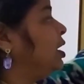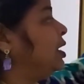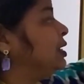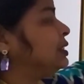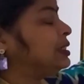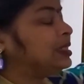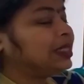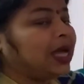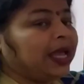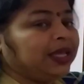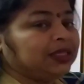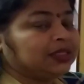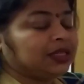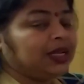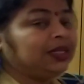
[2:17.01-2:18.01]

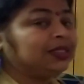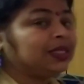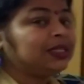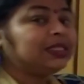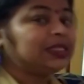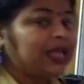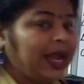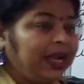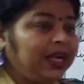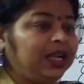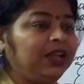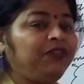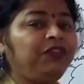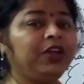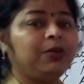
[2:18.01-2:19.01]
Science, it's a
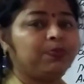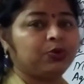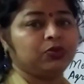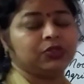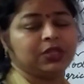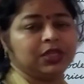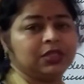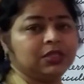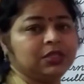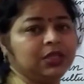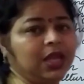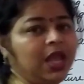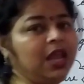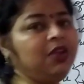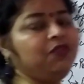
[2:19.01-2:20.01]
scientific process
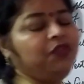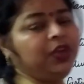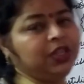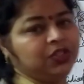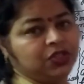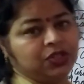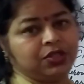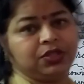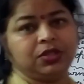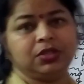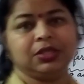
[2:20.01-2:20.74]
in which,